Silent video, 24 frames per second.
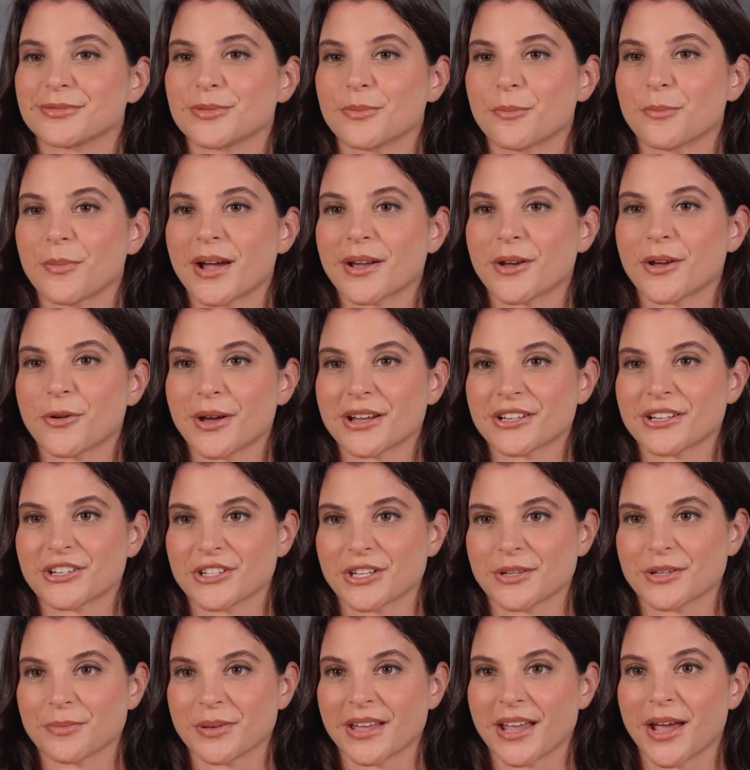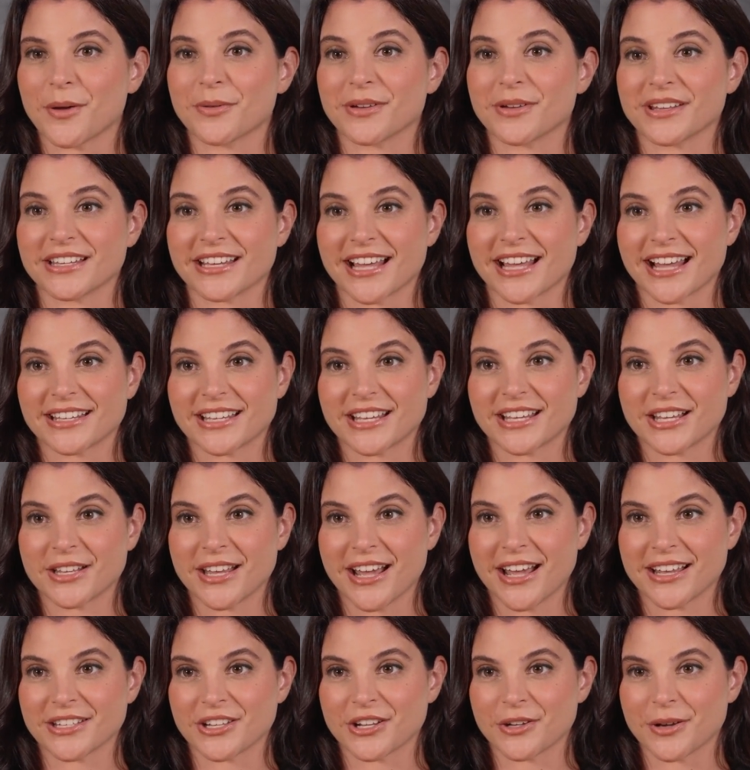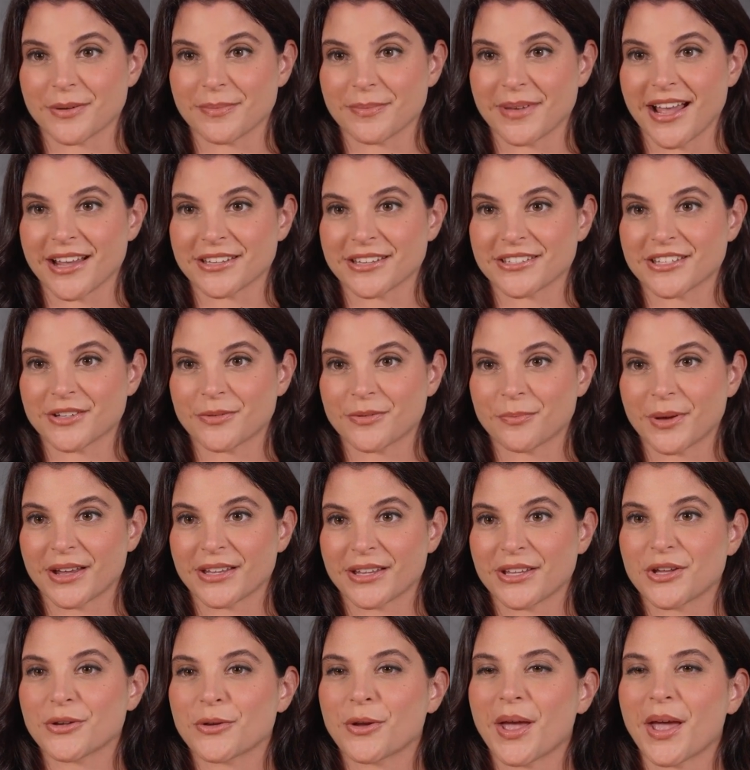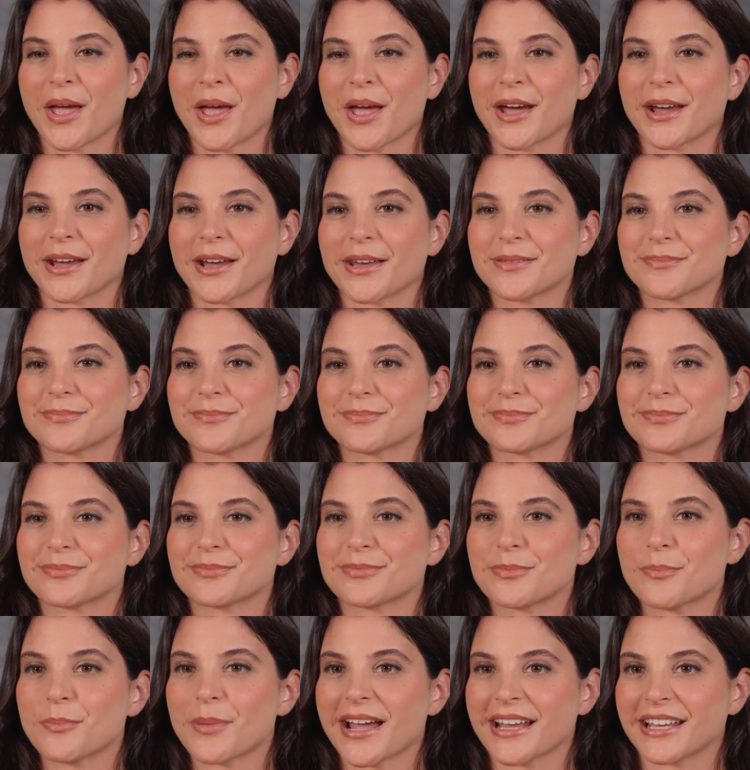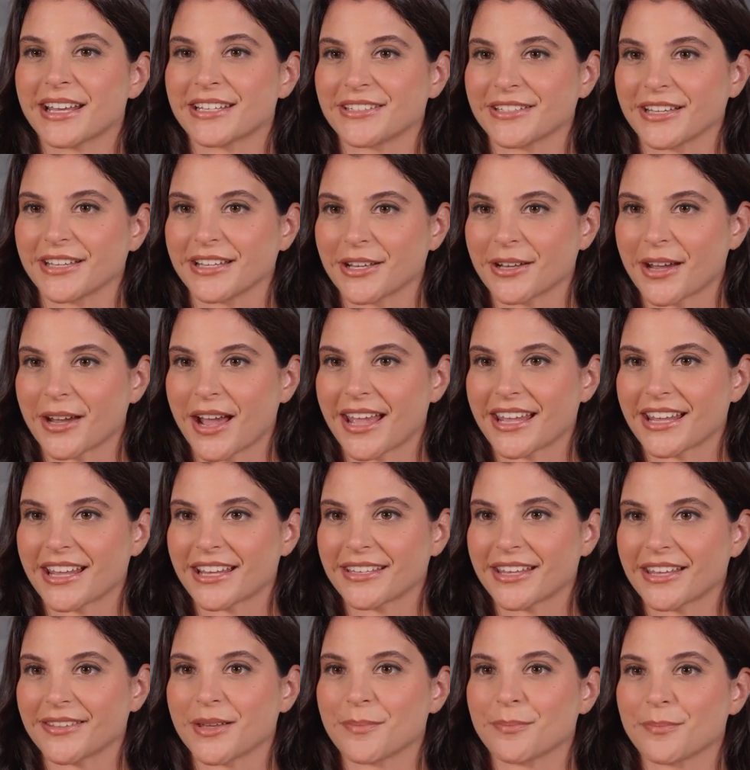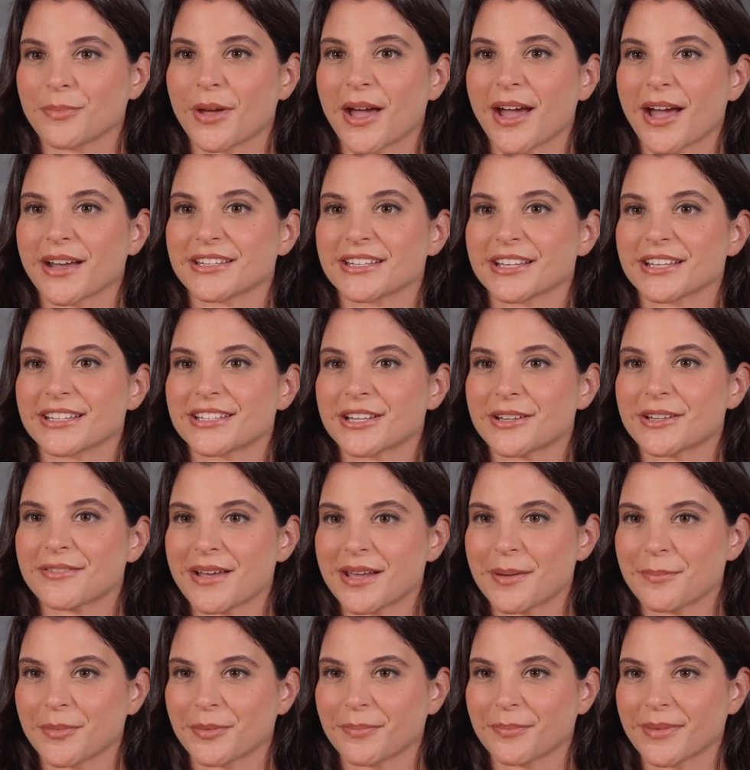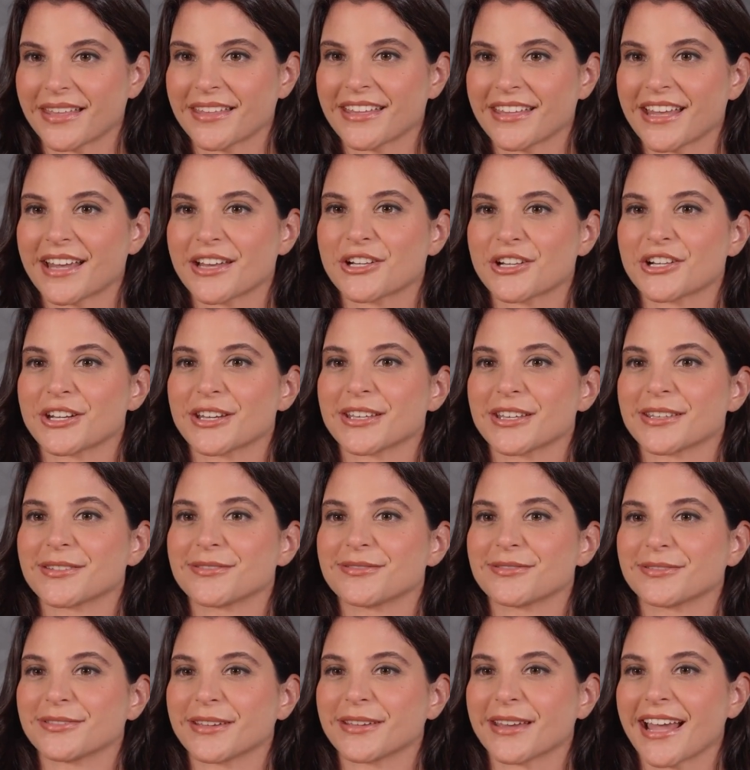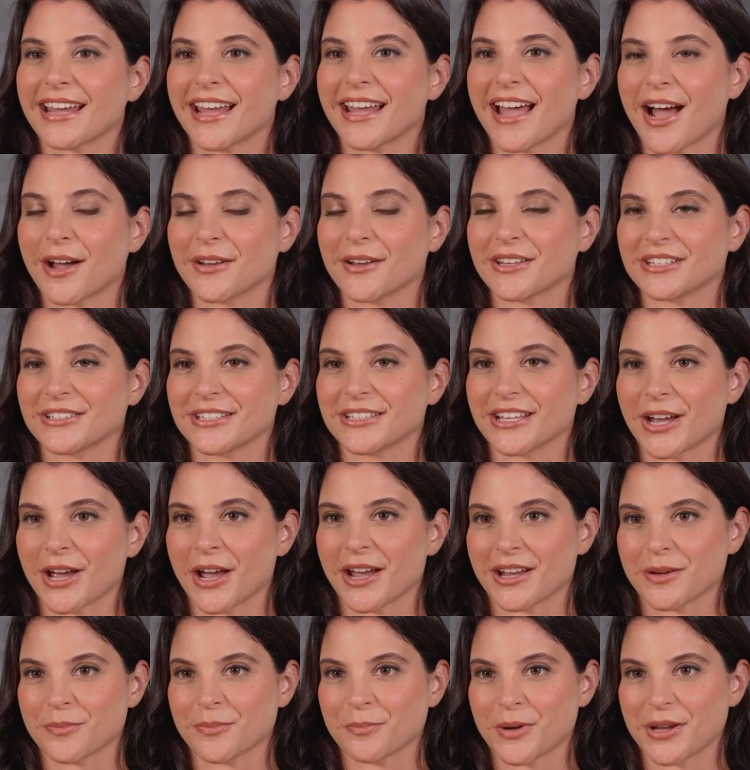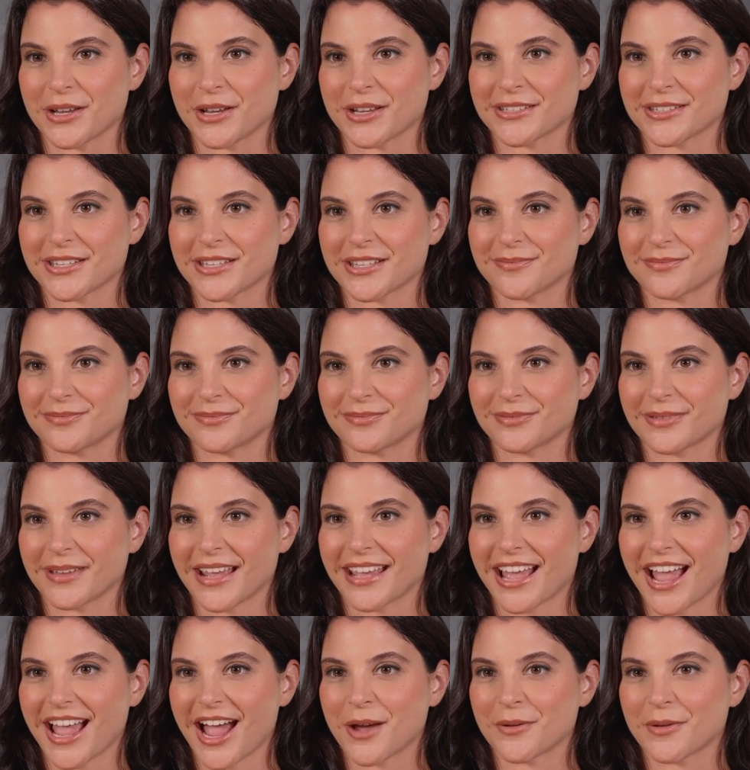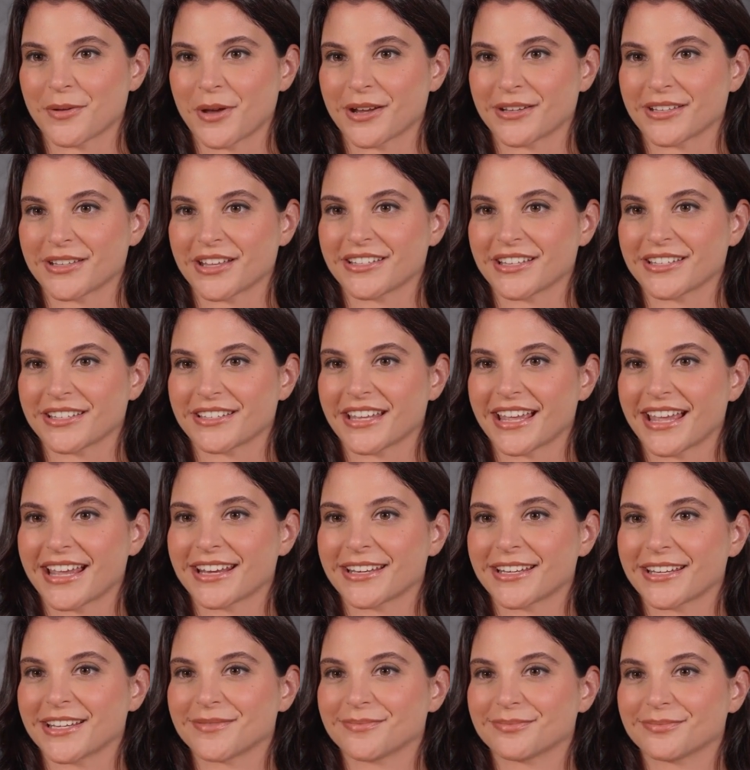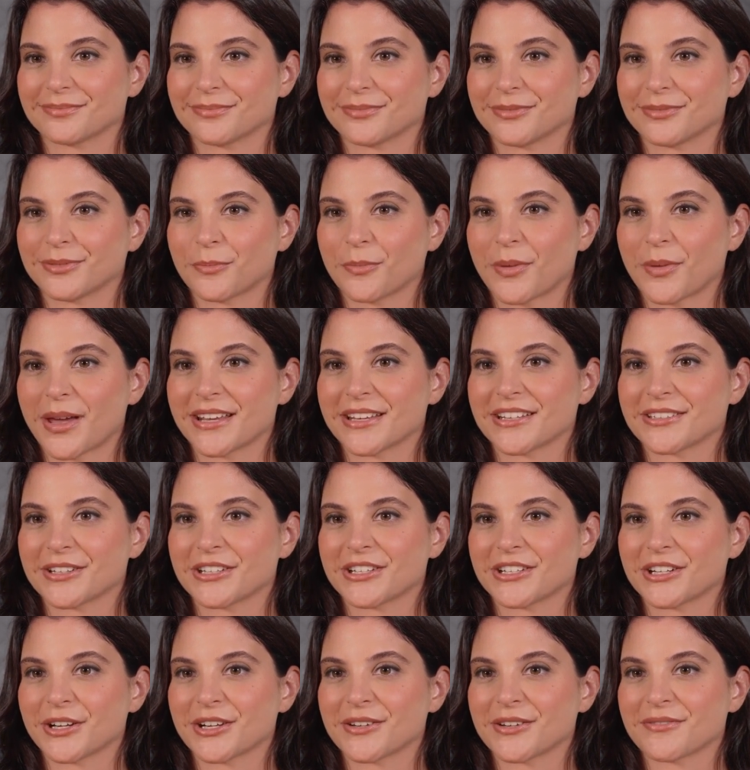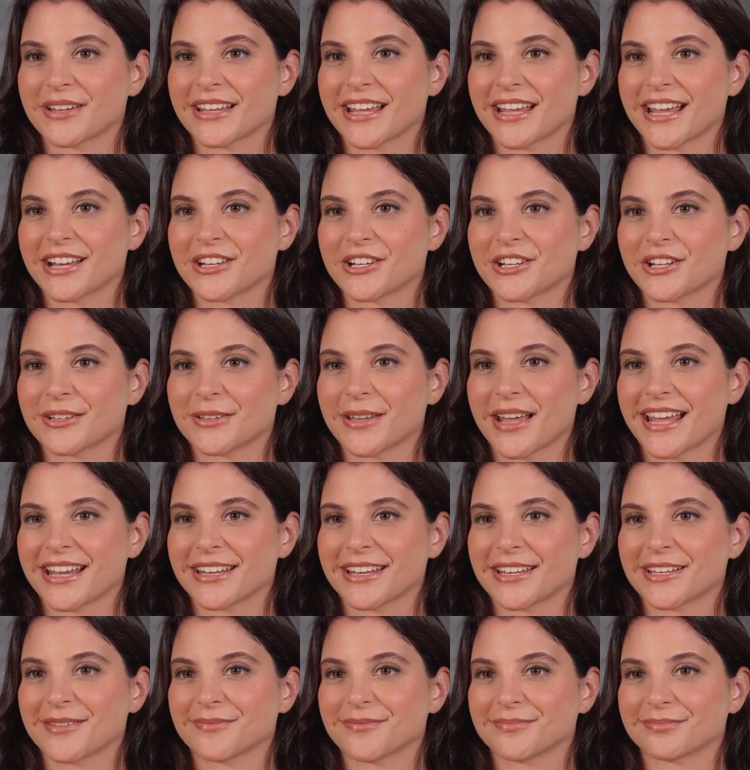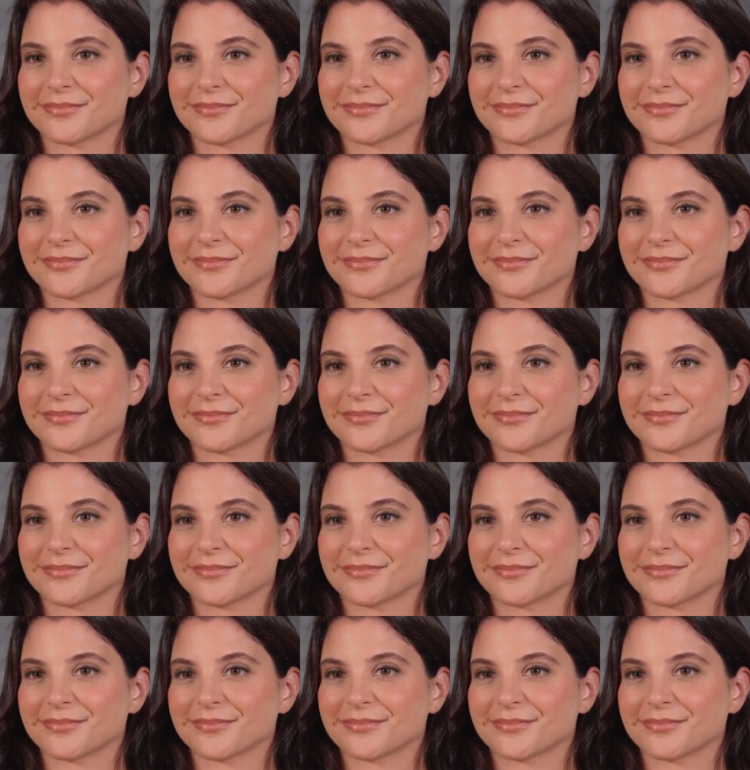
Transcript: One question we always get here at QMS when is the client in the process of implementation? And how does the audit work? And how long does it take? What is the certification like?